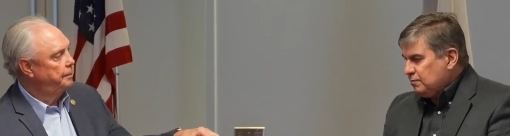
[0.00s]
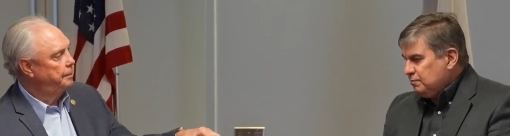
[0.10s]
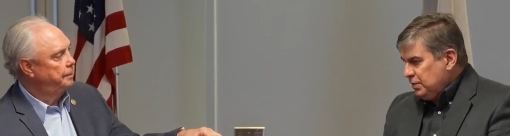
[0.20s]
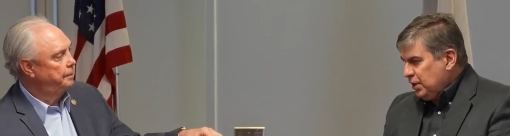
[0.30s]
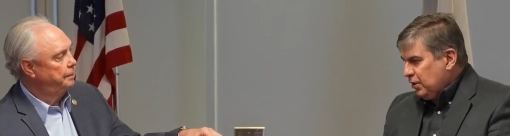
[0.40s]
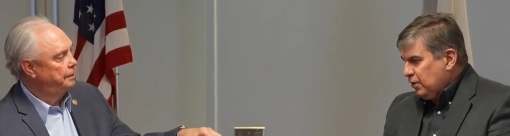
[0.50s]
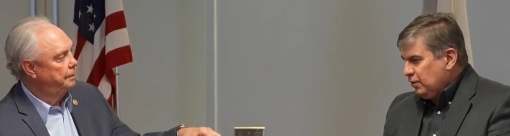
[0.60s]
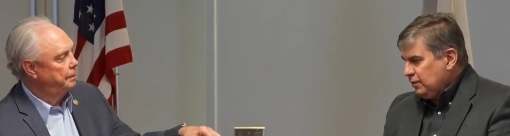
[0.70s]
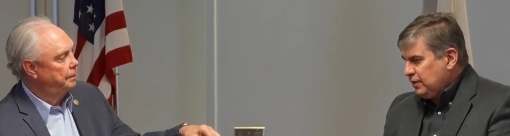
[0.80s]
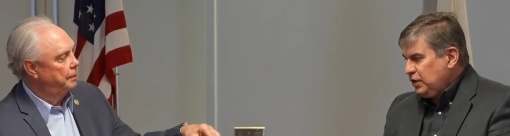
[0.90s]

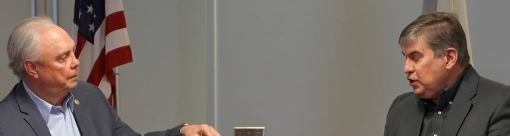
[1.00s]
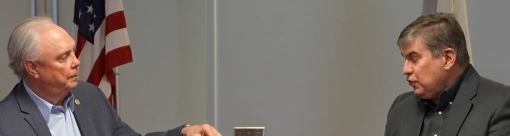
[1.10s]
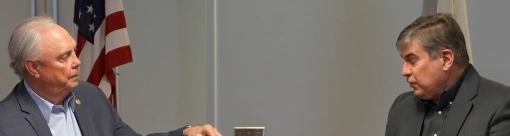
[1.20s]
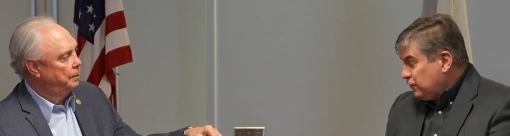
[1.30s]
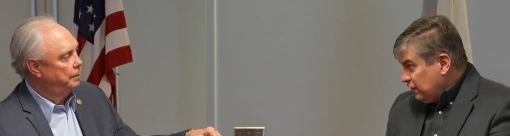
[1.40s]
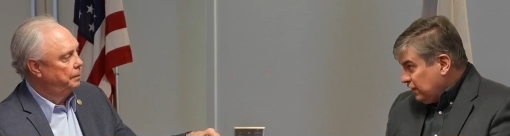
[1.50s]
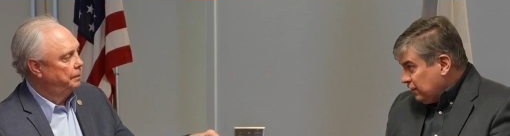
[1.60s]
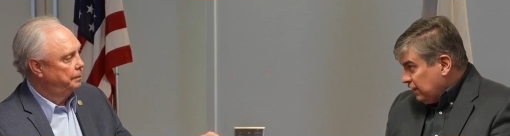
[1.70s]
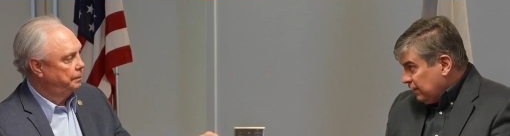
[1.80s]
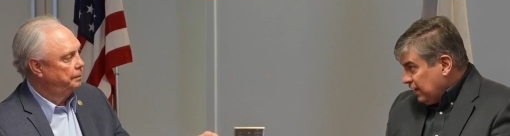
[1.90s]
Speaker 1: bill that you
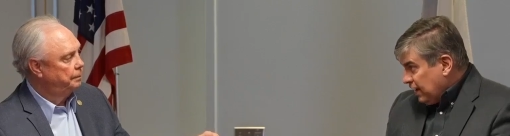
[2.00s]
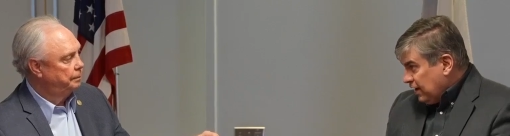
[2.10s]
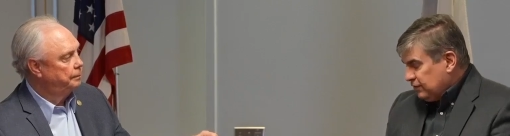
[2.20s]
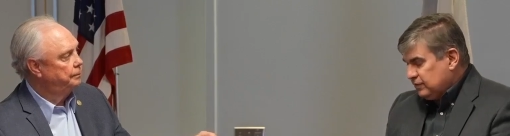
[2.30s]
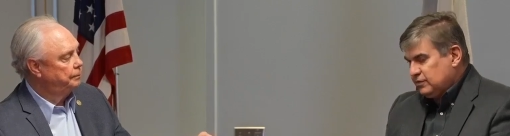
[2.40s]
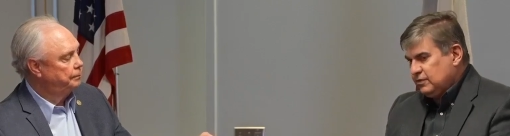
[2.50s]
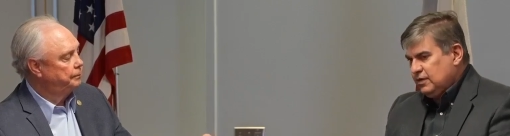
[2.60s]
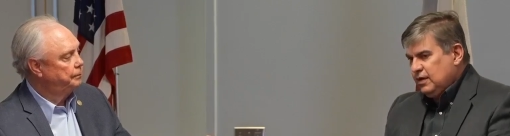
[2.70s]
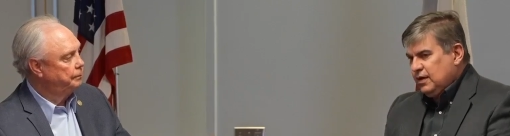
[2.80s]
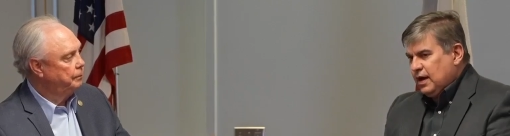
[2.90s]
considered in the House,
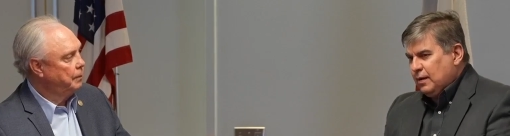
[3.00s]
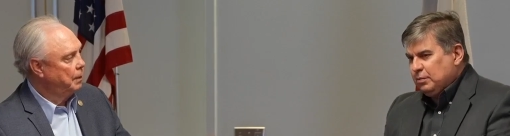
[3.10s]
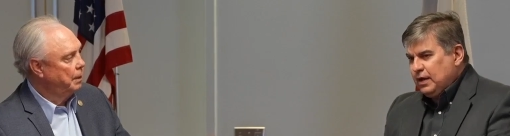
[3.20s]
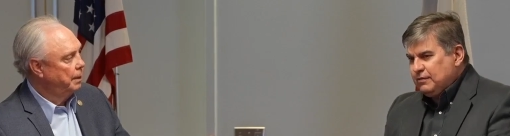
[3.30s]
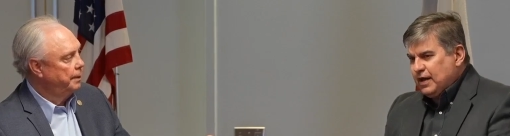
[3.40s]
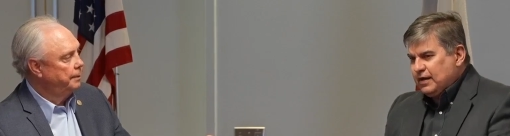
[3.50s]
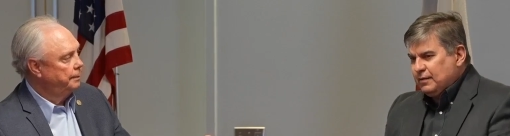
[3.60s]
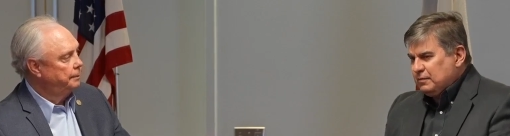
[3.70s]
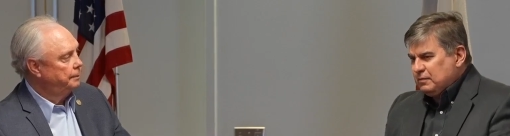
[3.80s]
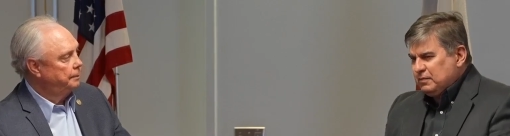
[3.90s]
I believe had
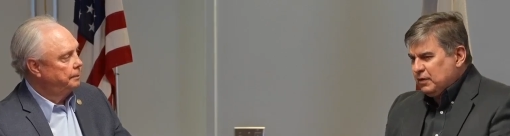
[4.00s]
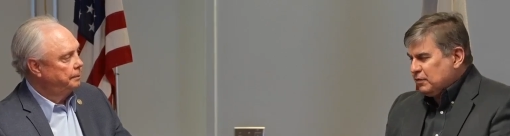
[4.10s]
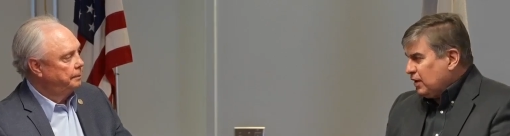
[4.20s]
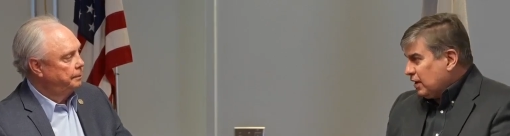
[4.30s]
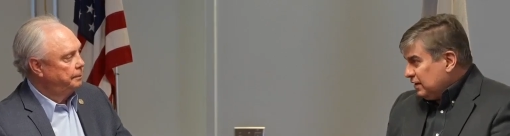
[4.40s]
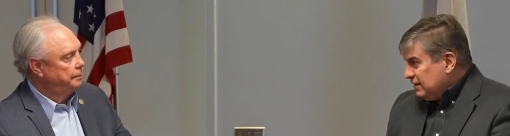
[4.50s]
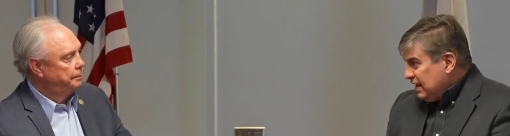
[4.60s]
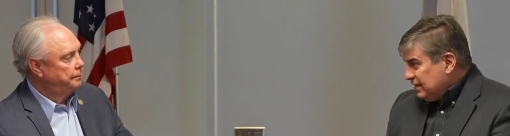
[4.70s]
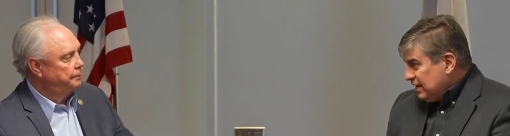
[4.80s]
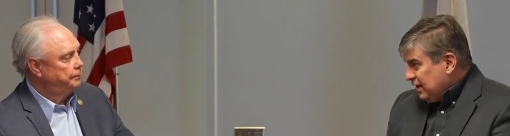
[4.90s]
a they were talking
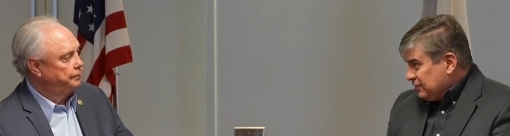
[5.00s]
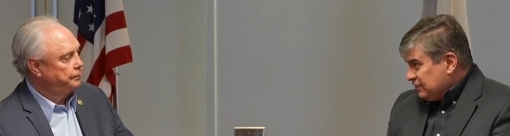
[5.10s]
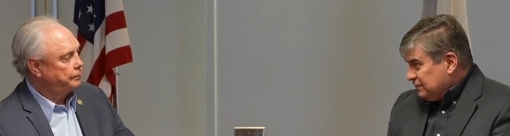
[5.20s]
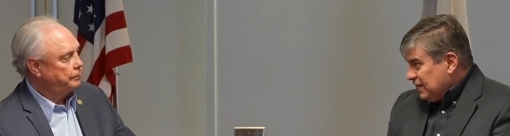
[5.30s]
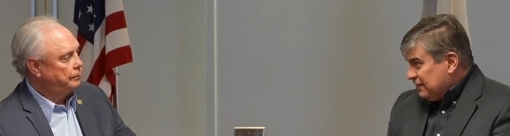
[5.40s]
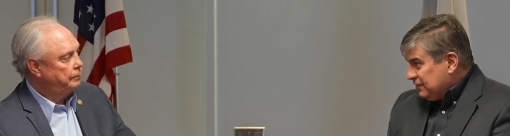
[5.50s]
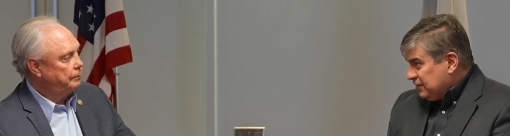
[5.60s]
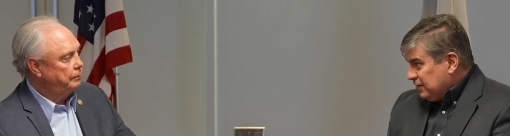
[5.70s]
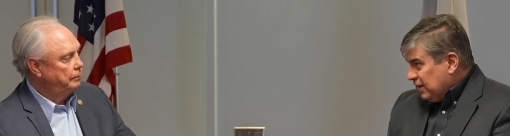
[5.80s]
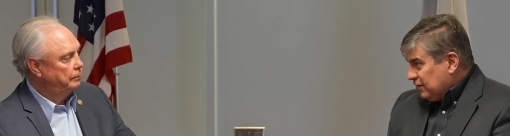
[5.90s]
ten thousand five
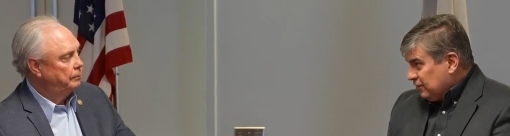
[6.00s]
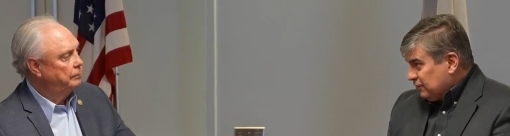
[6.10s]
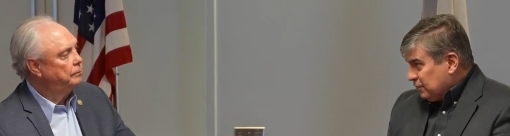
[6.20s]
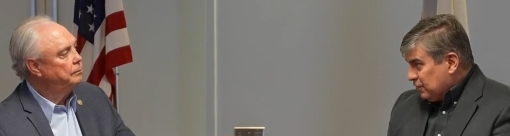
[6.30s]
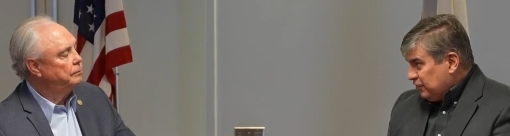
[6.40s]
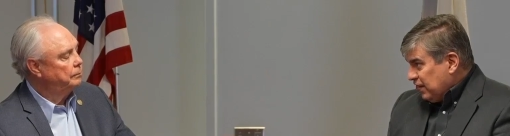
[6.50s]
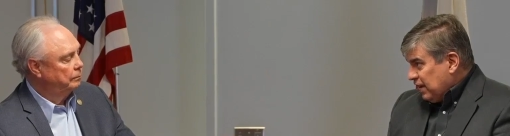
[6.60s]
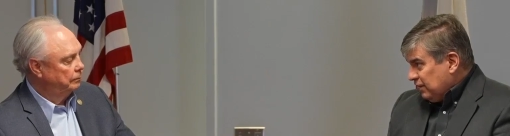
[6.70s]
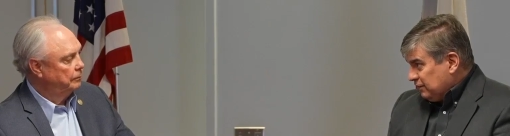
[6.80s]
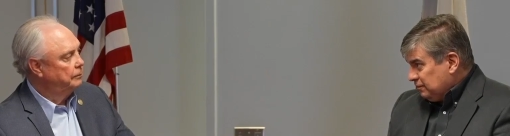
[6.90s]
hundred dollars per
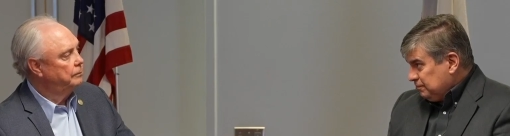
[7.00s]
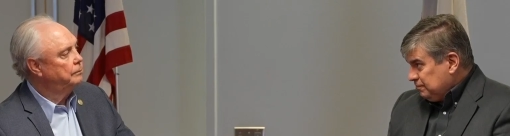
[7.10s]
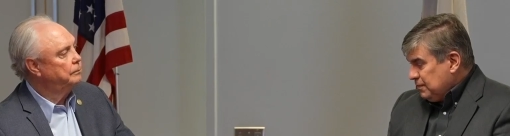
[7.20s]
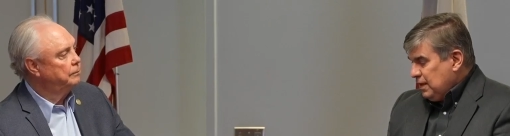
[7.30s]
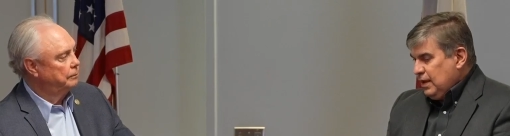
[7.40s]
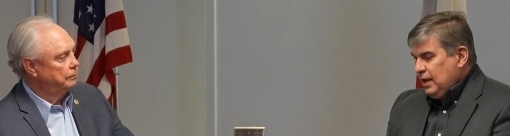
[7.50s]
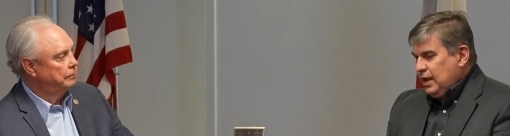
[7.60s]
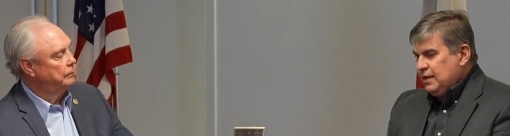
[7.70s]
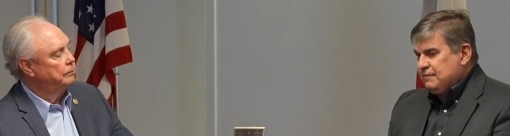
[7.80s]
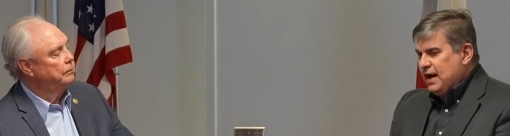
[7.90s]
child.
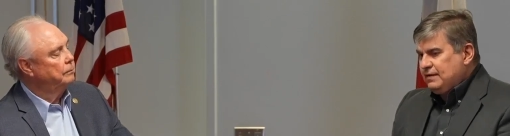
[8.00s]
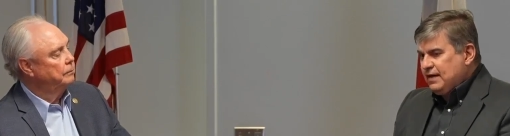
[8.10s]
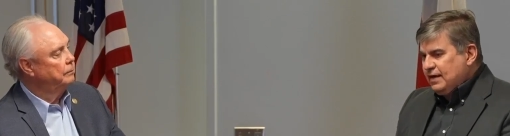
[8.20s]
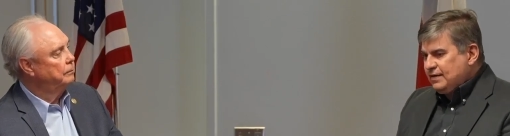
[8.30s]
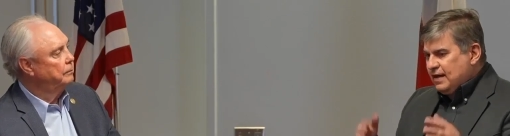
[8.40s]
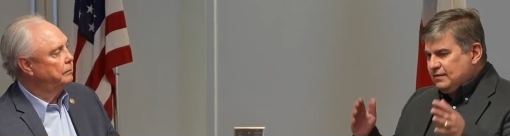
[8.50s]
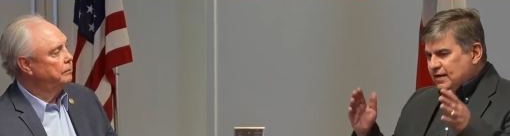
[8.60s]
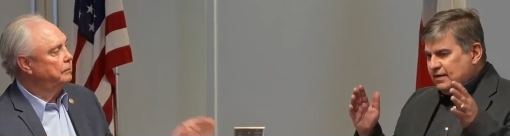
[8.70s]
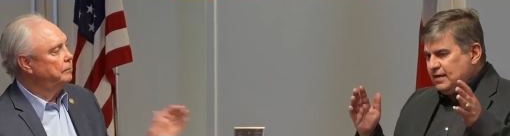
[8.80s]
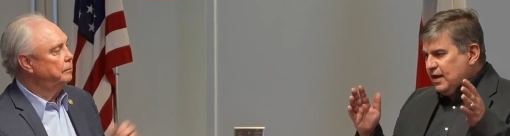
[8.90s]
If I take that
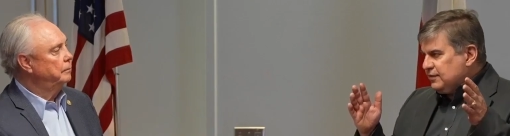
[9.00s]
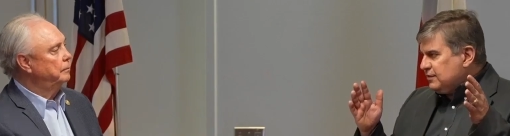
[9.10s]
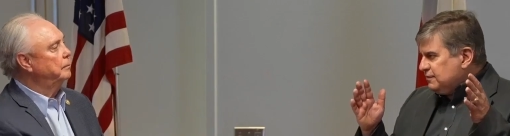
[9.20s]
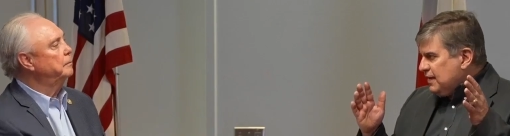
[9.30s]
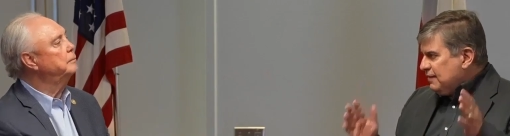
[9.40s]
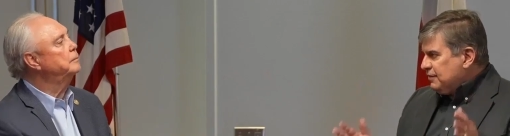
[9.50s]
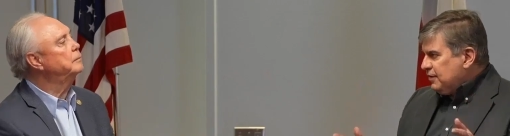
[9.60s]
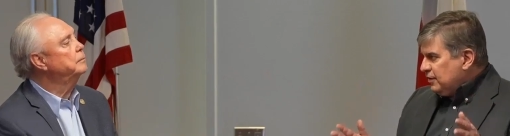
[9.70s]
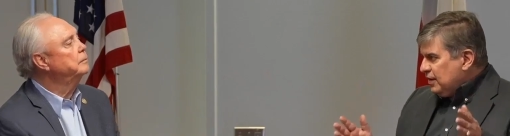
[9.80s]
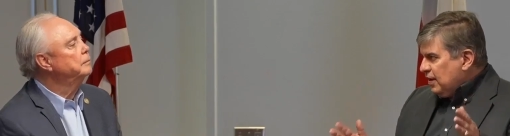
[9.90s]
ten thousand five
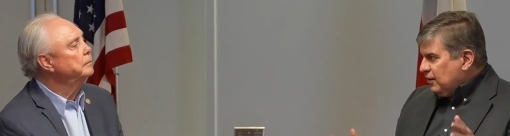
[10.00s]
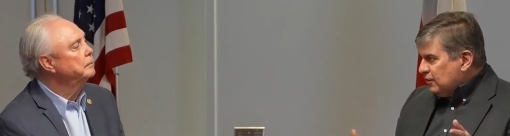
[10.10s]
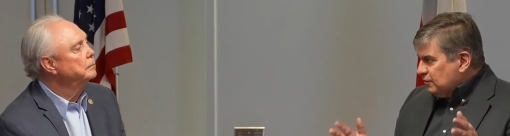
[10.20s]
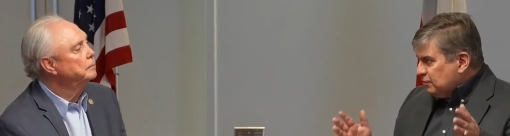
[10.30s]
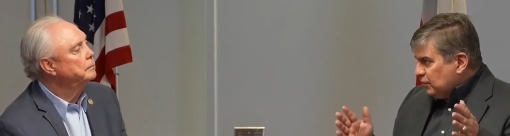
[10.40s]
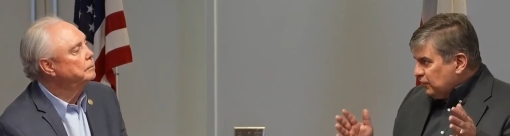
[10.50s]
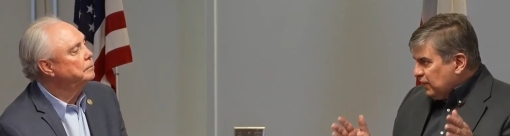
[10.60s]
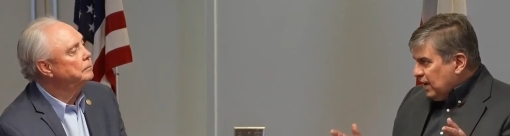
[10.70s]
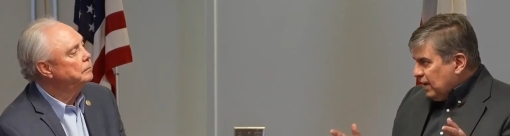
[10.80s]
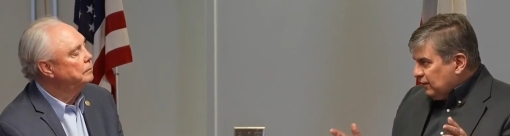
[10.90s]
hundred dollars per
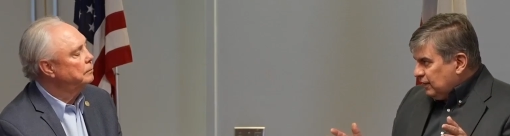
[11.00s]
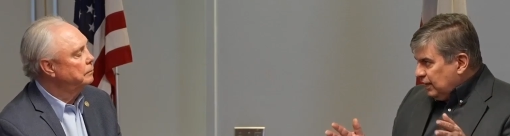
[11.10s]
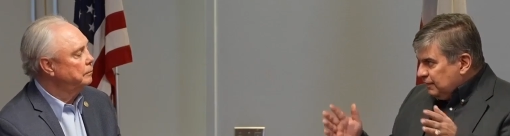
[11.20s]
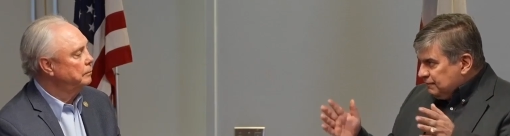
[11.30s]
child and it